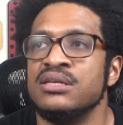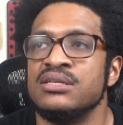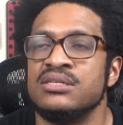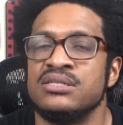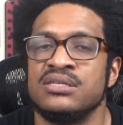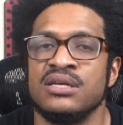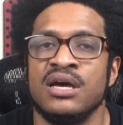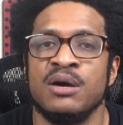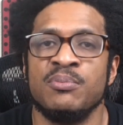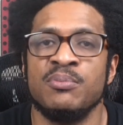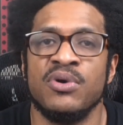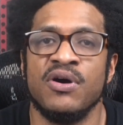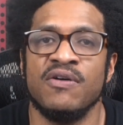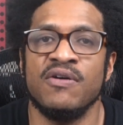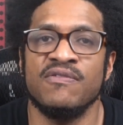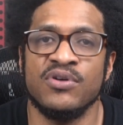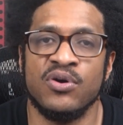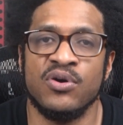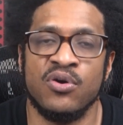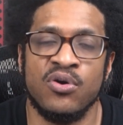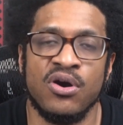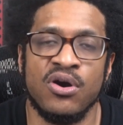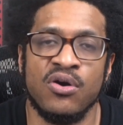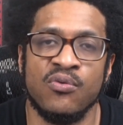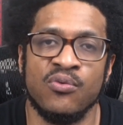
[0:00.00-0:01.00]
some of
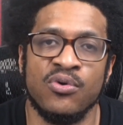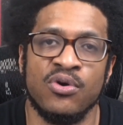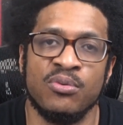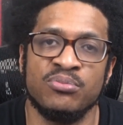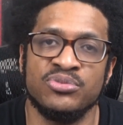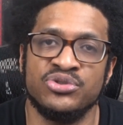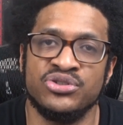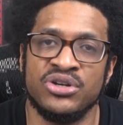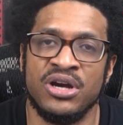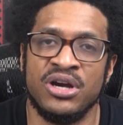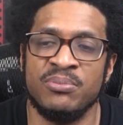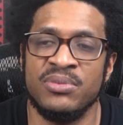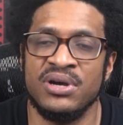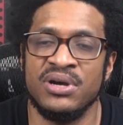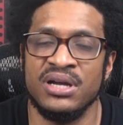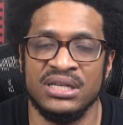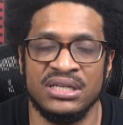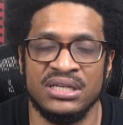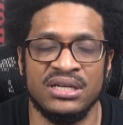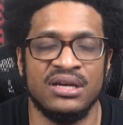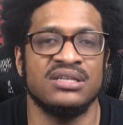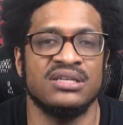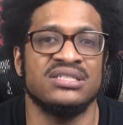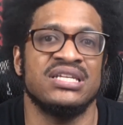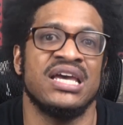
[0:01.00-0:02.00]
the courtroom drama
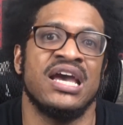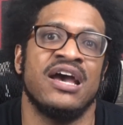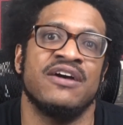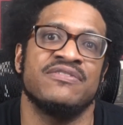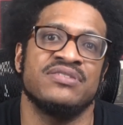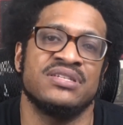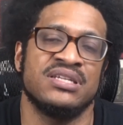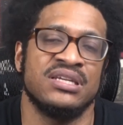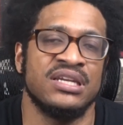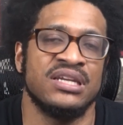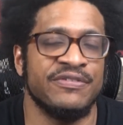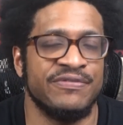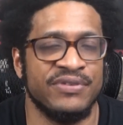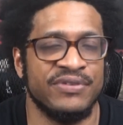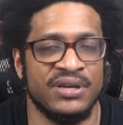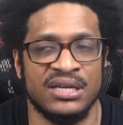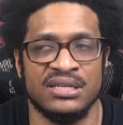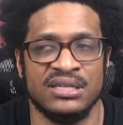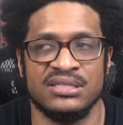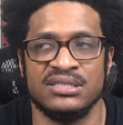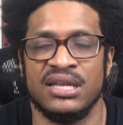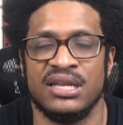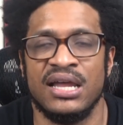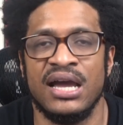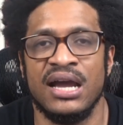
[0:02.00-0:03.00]
does have
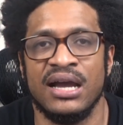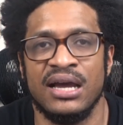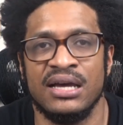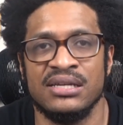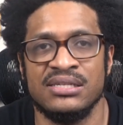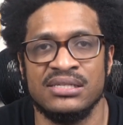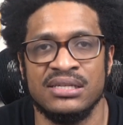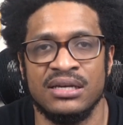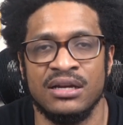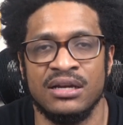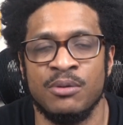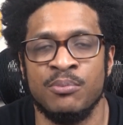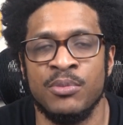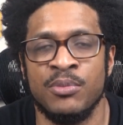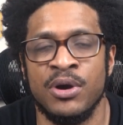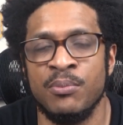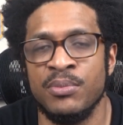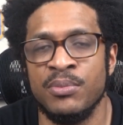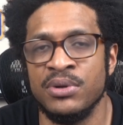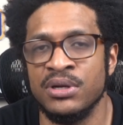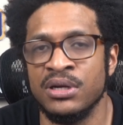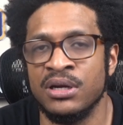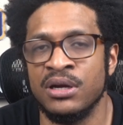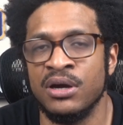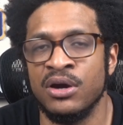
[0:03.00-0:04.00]
significance, like I said a
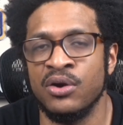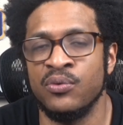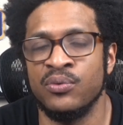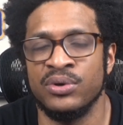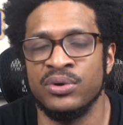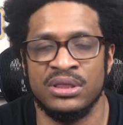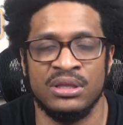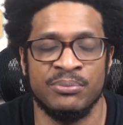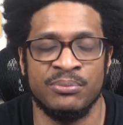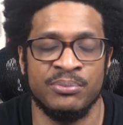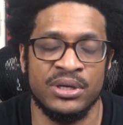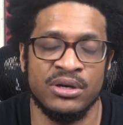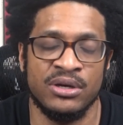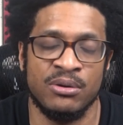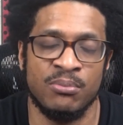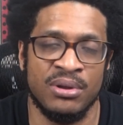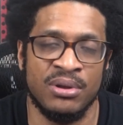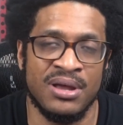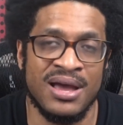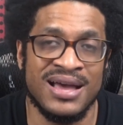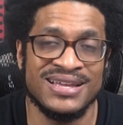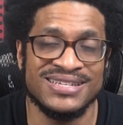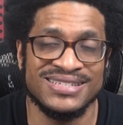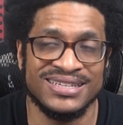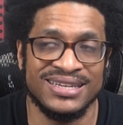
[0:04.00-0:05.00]
moment ago with Emil
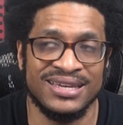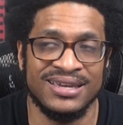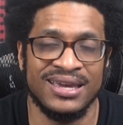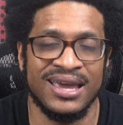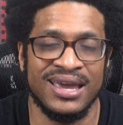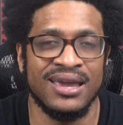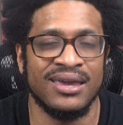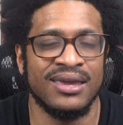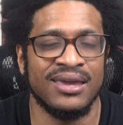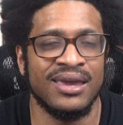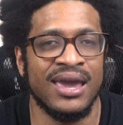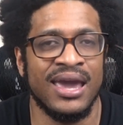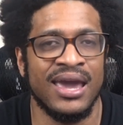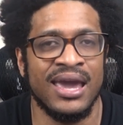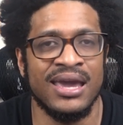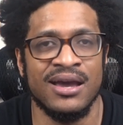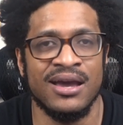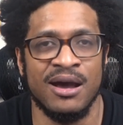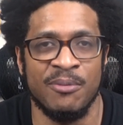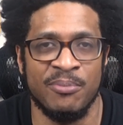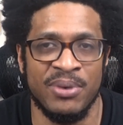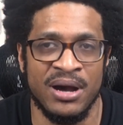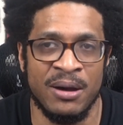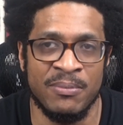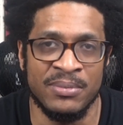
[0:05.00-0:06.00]
Blonsky, aka
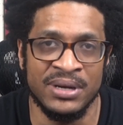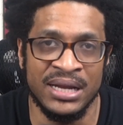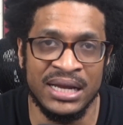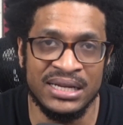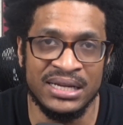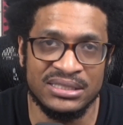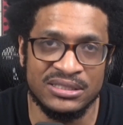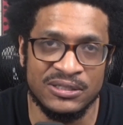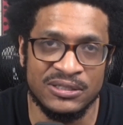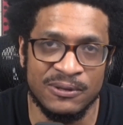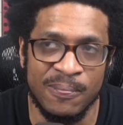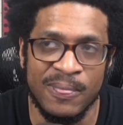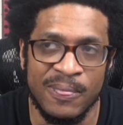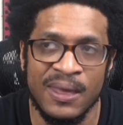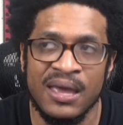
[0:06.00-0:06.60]
Abomination.